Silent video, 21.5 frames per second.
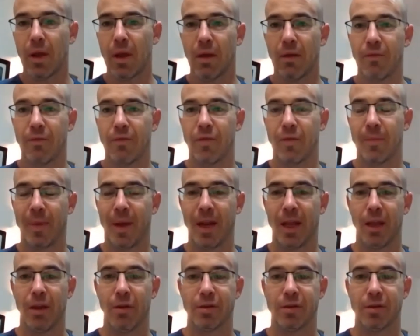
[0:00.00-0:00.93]
For
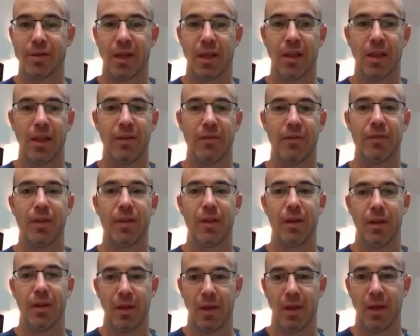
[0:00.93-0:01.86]
many years I lived
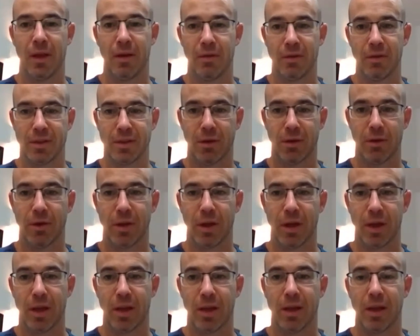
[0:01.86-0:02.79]
in Arizona,
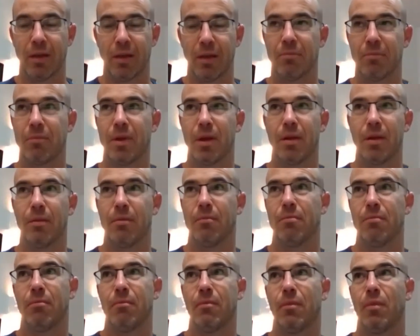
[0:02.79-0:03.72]

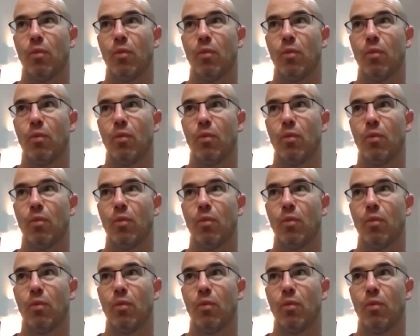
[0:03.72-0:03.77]
and